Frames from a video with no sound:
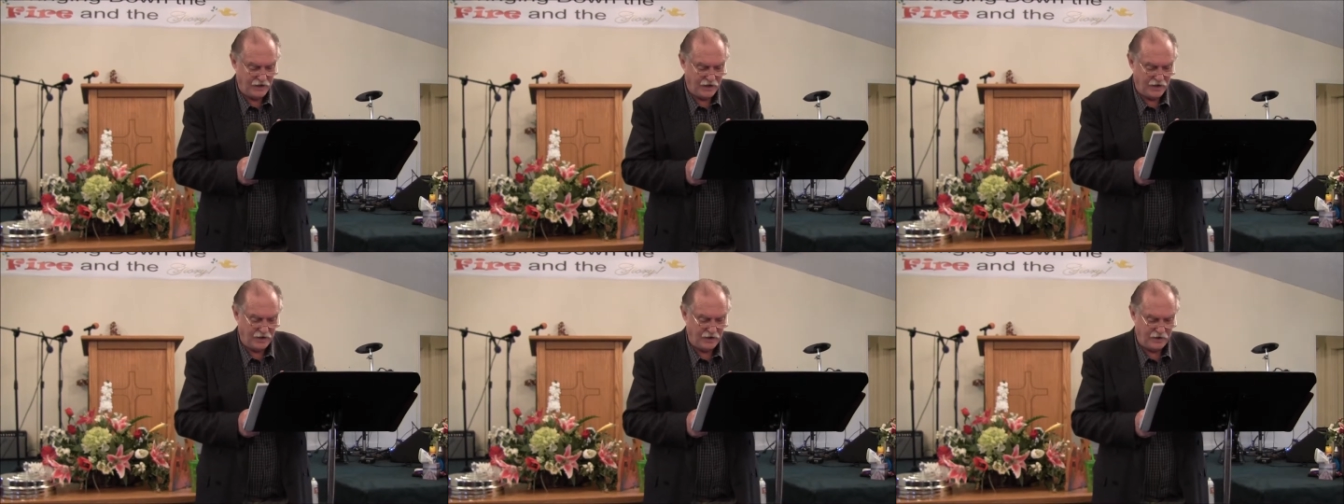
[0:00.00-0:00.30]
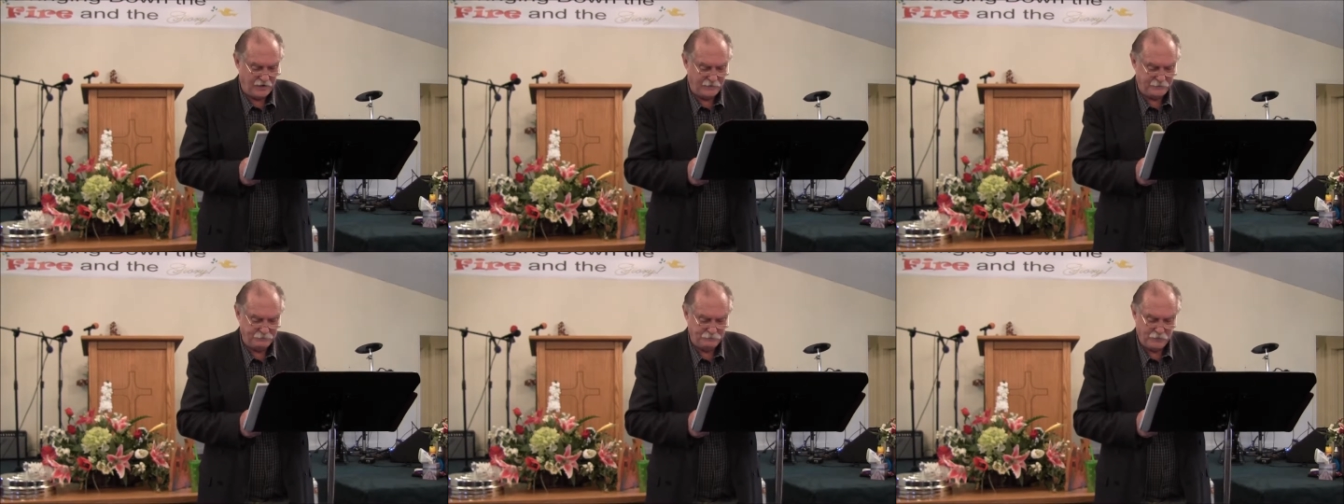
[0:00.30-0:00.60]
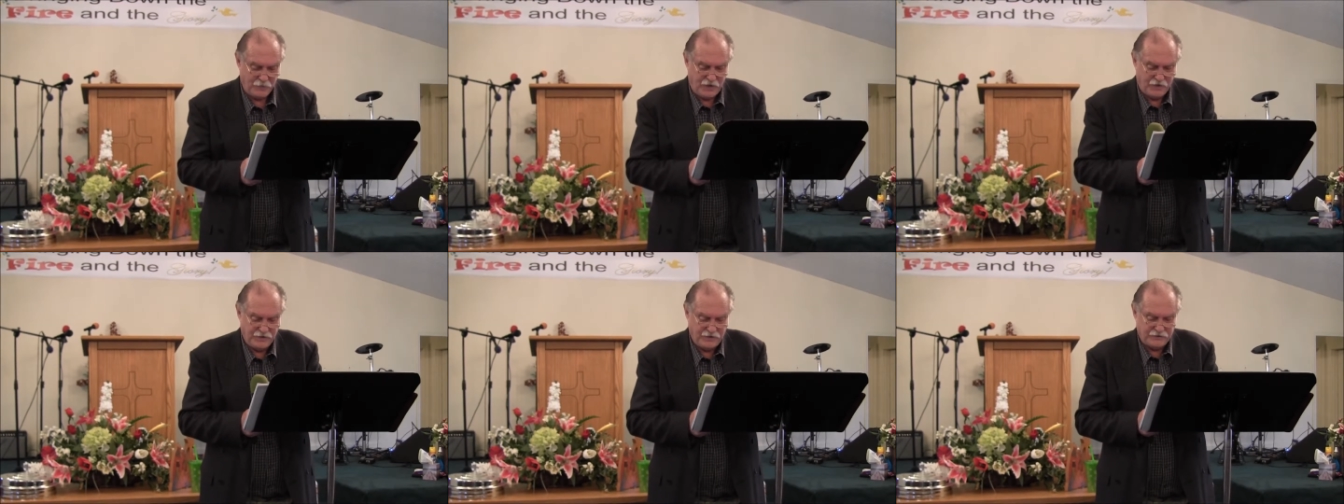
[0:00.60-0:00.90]
Um,
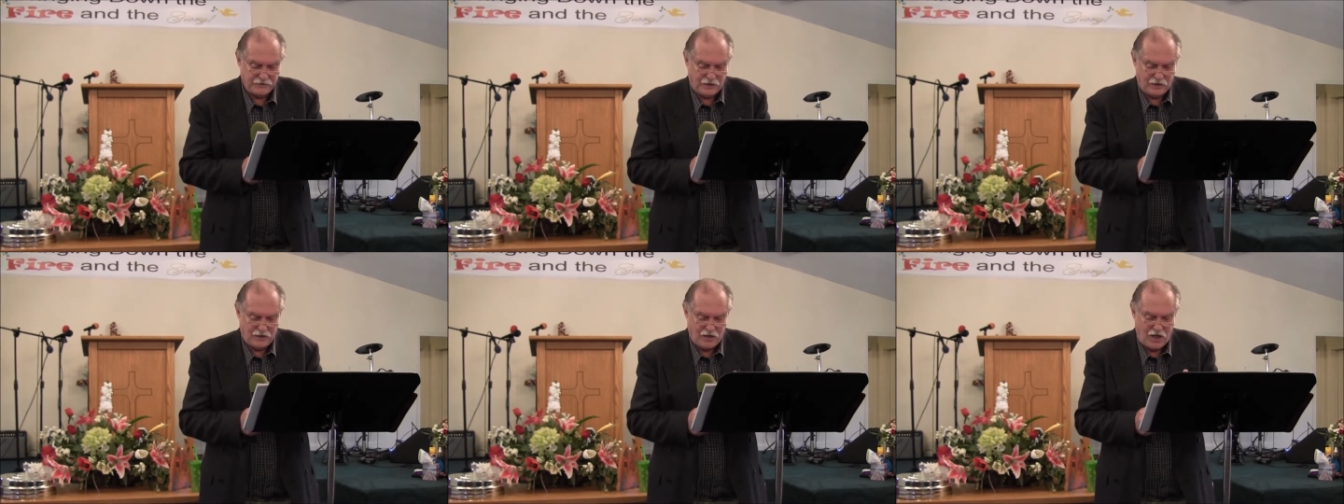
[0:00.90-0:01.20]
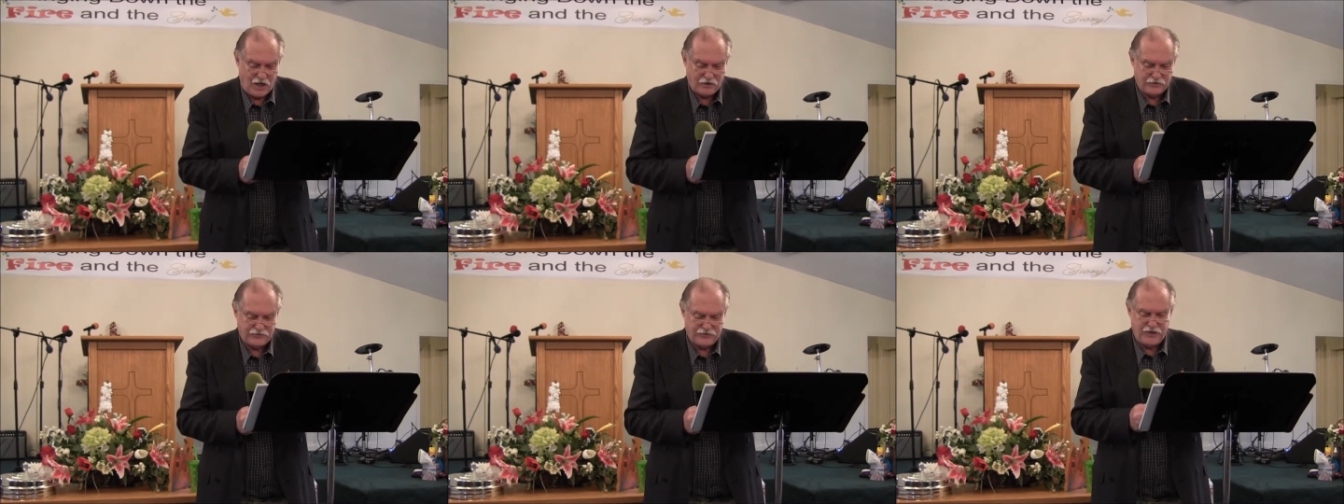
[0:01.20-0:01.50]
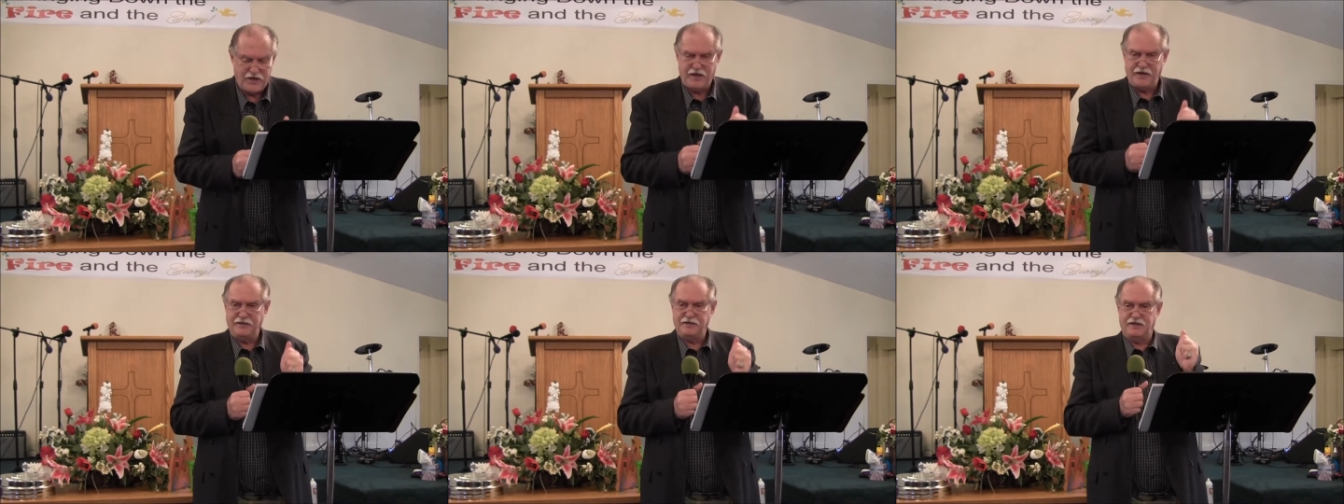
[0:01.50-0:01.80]
there's a lot of
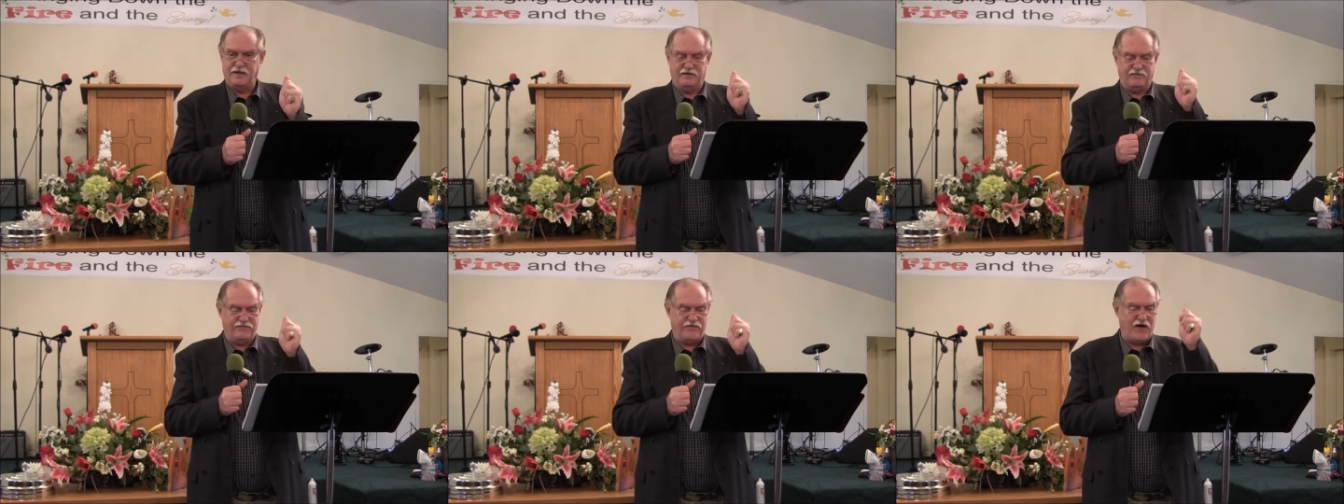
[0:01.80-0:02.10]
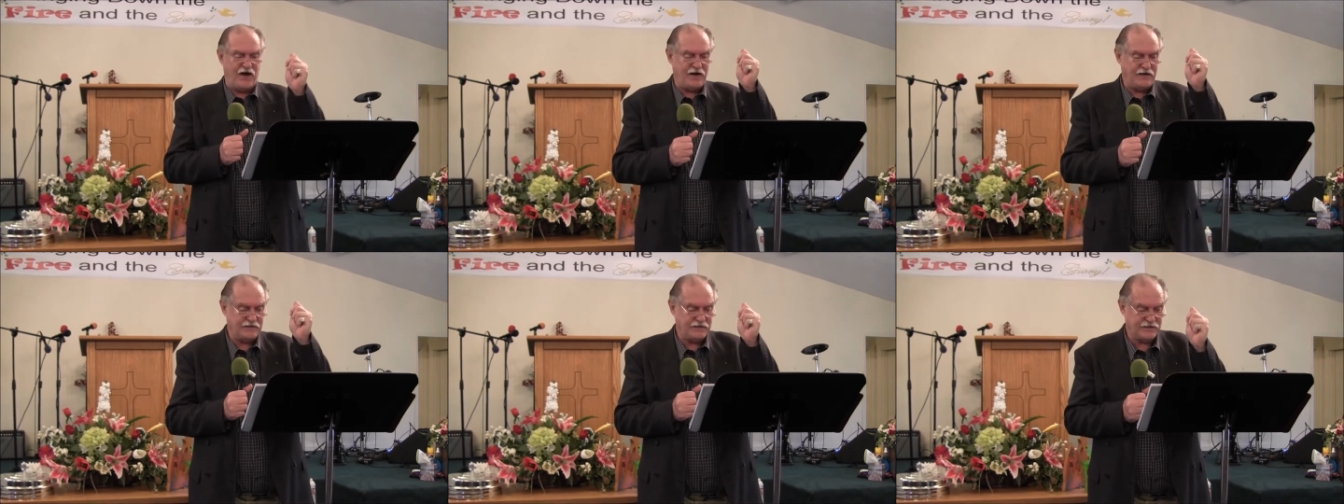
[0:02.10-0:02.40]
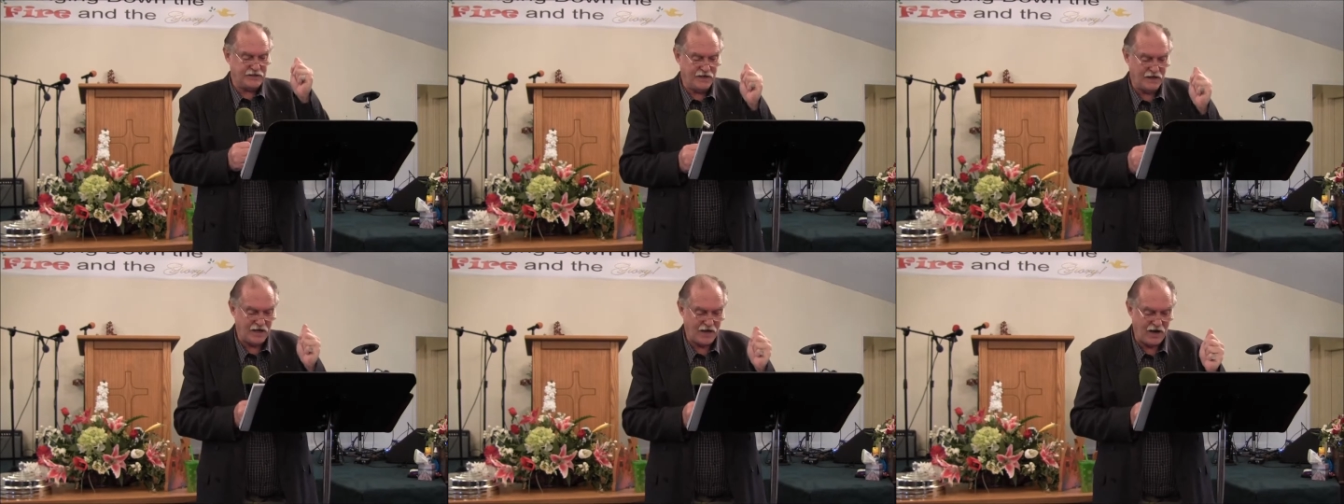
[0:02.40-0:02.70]
things that
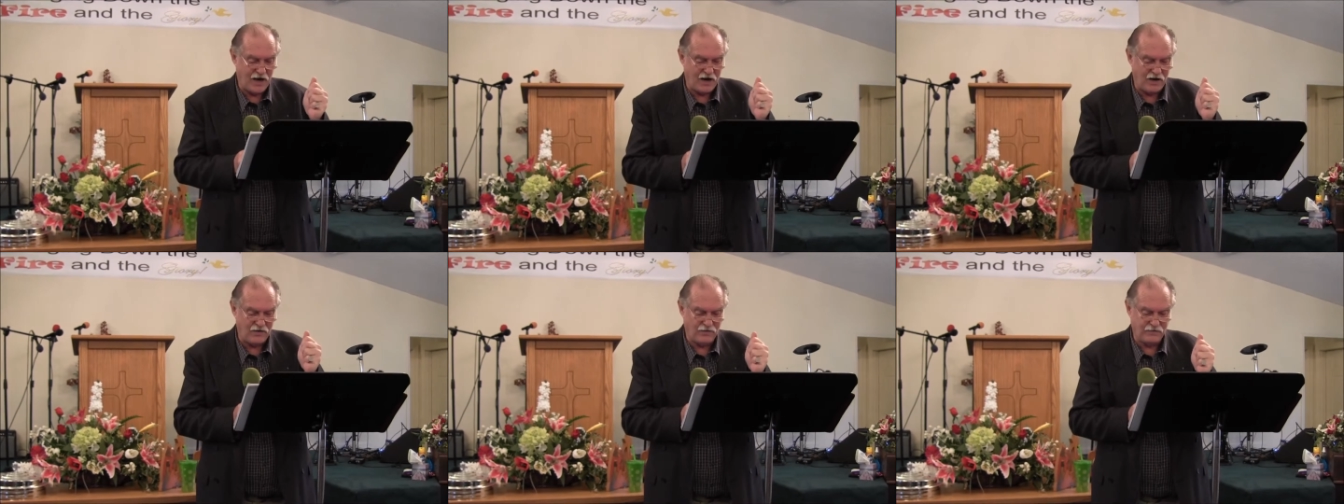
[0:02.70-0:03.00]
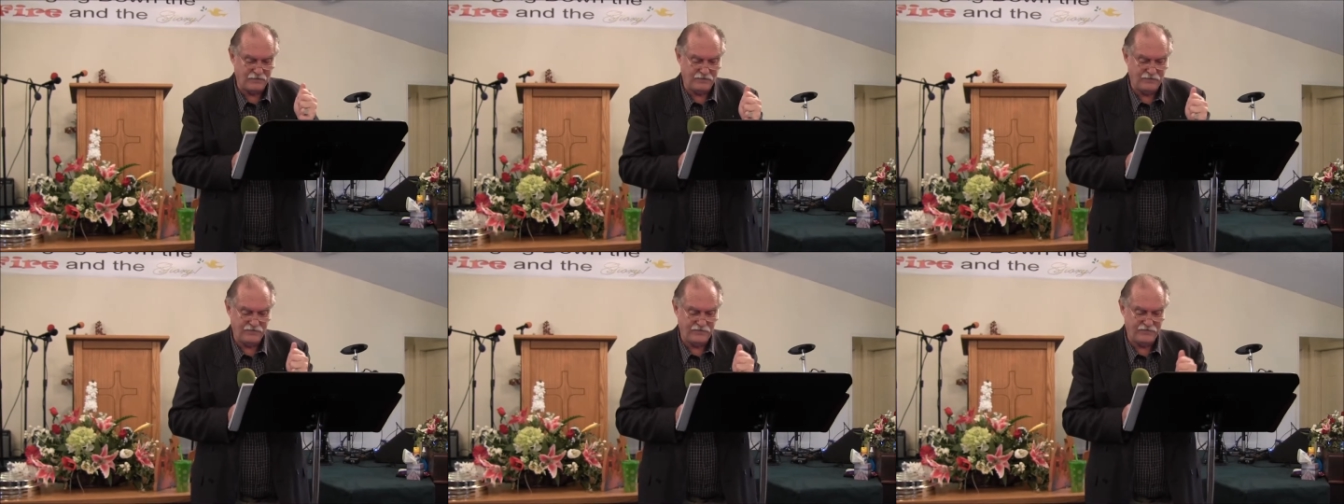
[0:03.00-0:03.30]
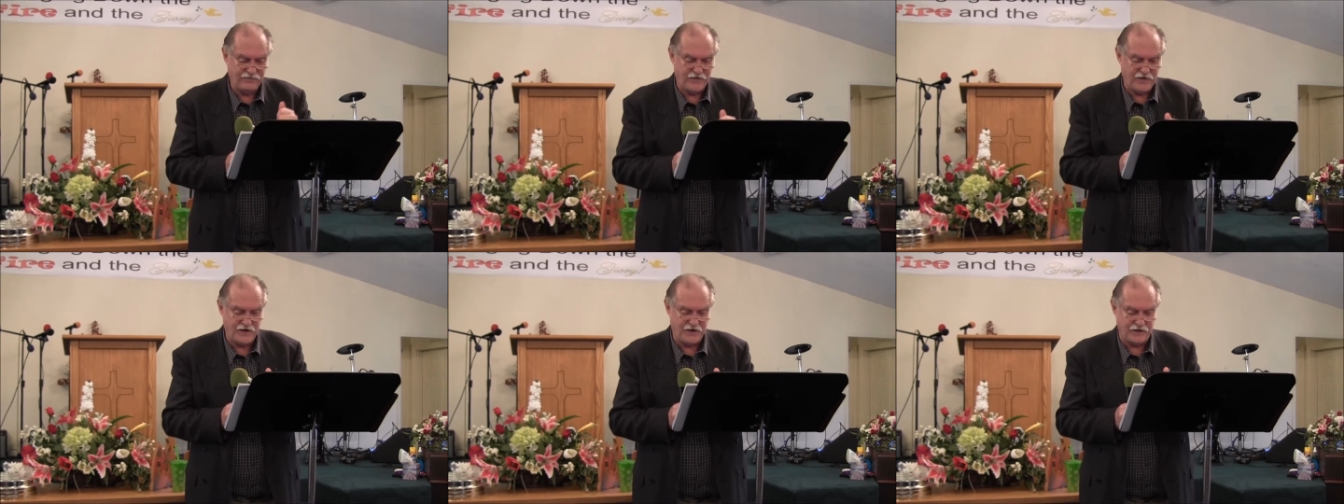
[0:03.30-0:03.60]
fights our
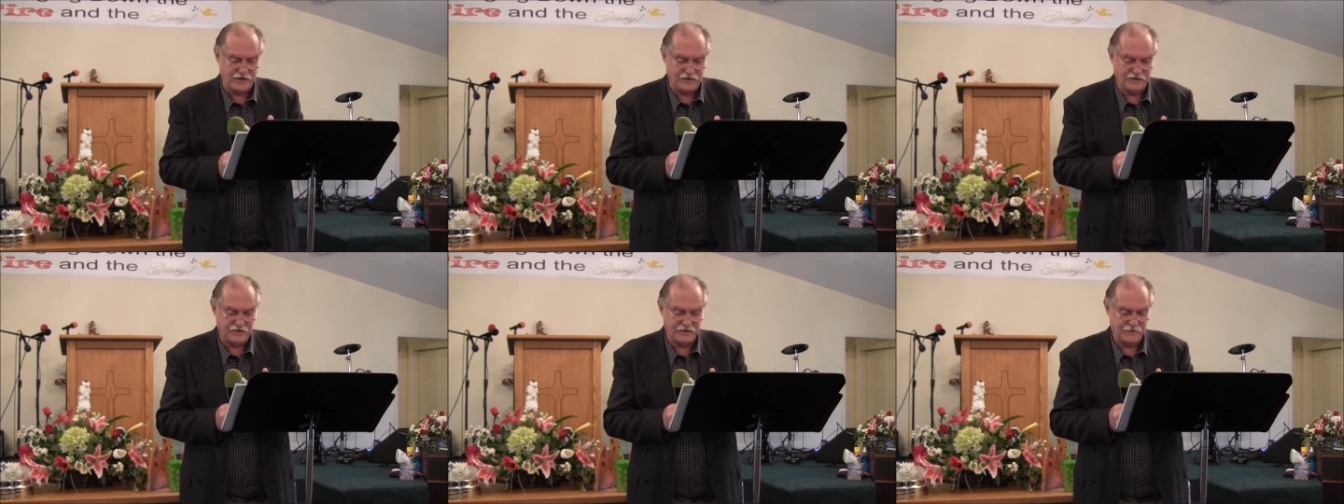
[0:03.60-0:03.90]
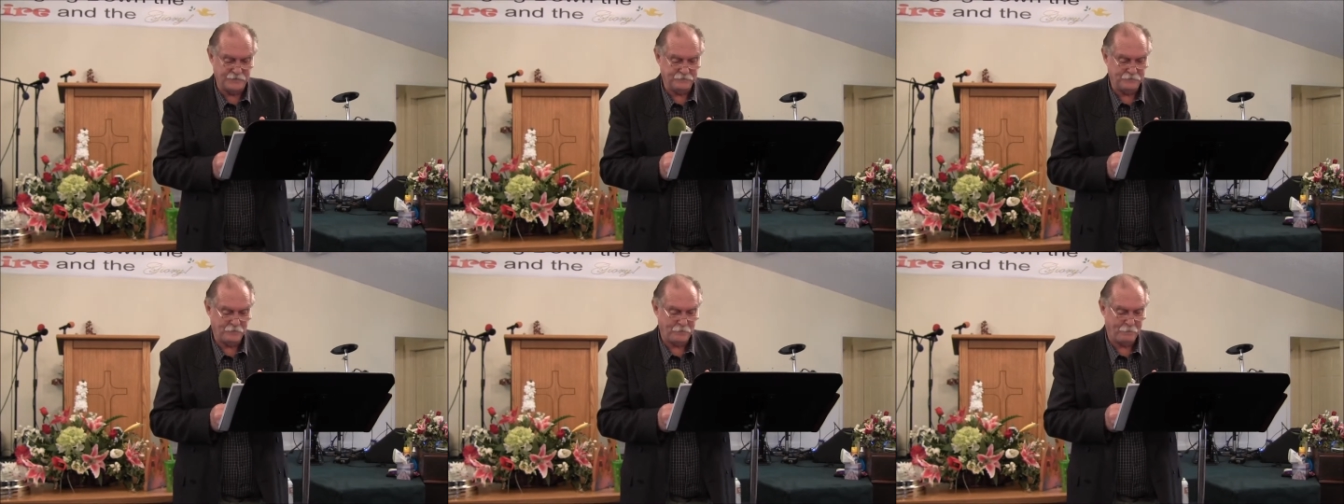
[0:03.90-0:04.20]
faith.